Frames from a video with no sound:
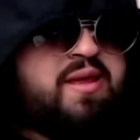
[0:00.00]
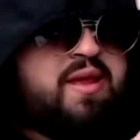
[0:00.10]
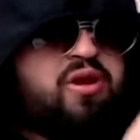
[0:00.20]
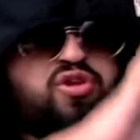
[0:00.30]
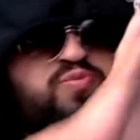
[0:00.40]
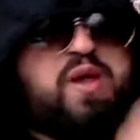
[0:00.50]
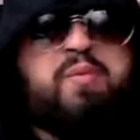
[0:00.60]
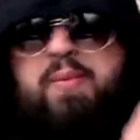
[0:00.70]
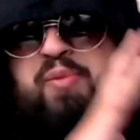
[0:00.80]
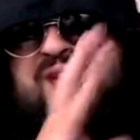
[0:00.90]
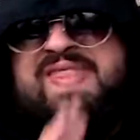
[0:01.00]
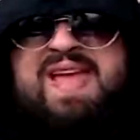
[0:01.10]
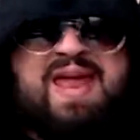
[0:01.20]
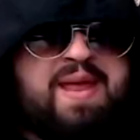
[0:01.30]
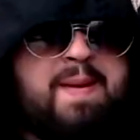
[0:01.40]
no Spider-Man branding
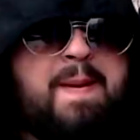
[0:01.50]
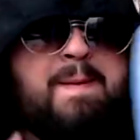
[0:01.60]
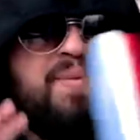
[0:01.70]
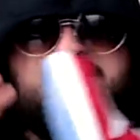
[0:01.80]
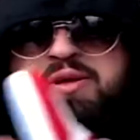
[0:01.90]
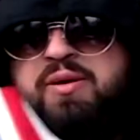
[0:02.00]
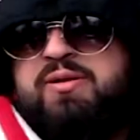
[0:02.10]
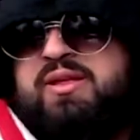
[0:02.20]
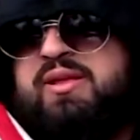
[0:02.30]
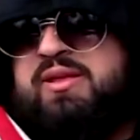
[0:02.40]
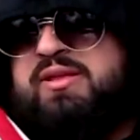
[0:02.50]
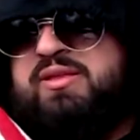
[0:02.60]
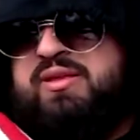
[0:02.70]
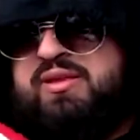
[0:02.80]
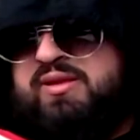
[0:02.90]
on it, but the
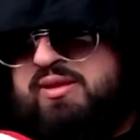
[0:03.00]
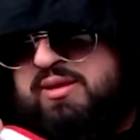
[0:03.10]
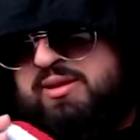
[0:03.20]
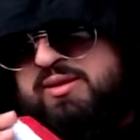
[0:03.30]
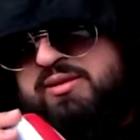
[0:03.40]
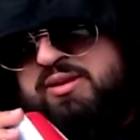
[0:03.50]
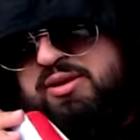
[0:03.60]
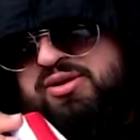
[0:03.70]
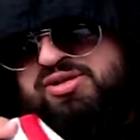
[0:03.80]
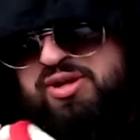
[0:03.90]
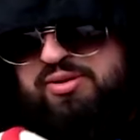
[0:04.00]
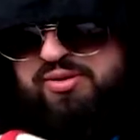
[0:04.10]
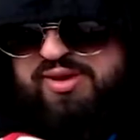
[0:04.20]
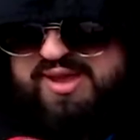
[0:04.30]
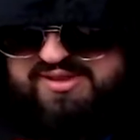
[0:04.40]
little
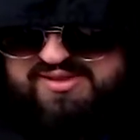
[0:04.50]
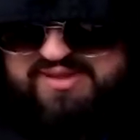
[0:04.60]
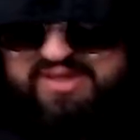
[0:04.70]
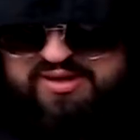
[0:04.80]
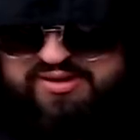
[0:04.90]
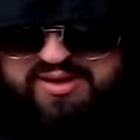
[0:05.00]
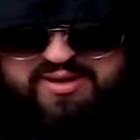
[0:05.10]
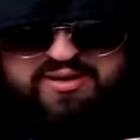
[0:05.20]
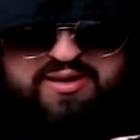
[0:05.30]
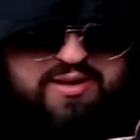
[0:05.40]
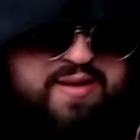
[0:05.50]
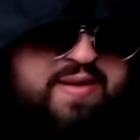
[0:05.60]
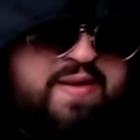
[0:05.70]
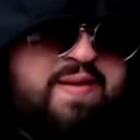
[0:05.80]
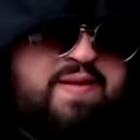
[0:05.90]
subtle hints in here that
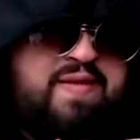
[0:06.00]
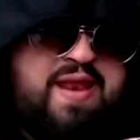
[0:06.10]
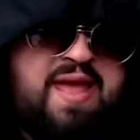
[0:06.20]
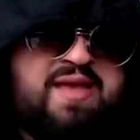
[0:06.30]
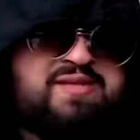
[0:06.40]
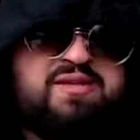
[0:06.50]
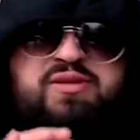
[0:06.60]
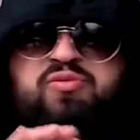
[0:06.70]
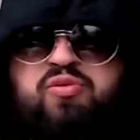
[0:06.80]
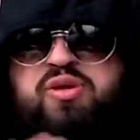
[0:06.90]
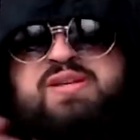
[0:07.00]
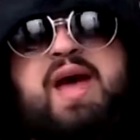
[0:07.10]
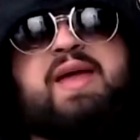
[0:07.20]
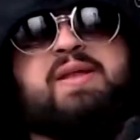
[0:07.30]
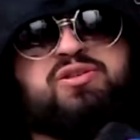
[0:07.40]
it has will
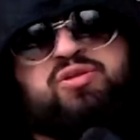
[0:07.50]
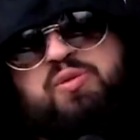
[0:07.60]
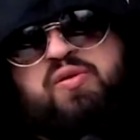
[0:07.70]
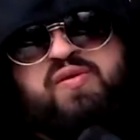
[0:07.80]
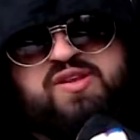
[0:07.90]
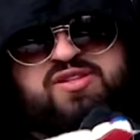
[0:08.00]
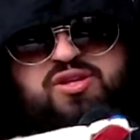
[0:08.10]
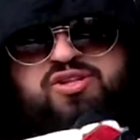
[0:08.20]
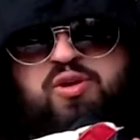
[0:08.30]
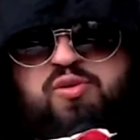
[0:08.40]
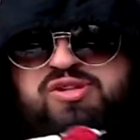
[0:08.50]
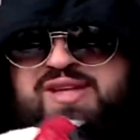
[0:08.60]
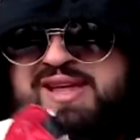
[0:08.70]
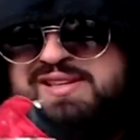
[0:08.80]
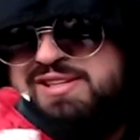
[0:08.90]
tie it to the movie. So it's almost
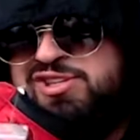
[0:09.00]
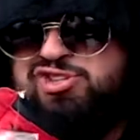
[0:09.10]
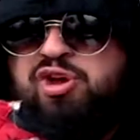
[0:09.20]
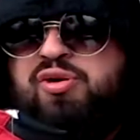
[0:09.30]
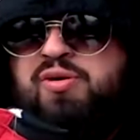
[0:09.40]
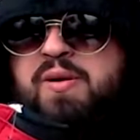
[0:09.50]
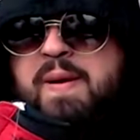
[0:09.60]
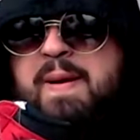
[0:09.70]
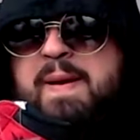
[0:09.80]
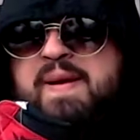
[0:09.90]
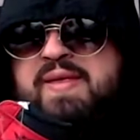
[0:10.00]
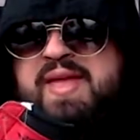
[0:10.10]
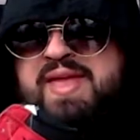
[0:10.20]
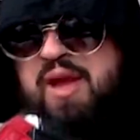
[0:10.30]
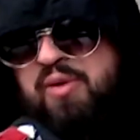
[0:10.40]
like it's a subtle,
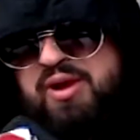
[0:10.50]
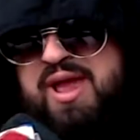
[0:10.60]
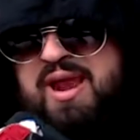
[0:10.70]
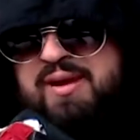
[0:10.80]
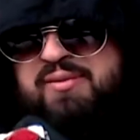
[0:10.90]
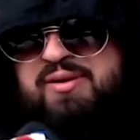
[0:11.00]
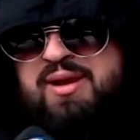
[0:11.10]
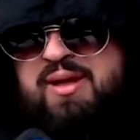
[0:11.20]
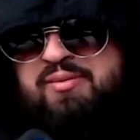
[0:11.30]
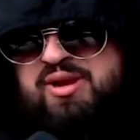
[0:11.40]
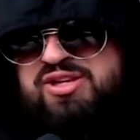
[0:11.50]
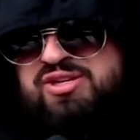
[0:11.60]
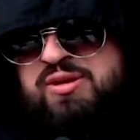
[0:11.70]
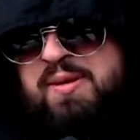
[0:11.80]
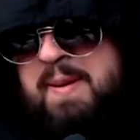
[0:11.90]
yeah, we're a collaboration,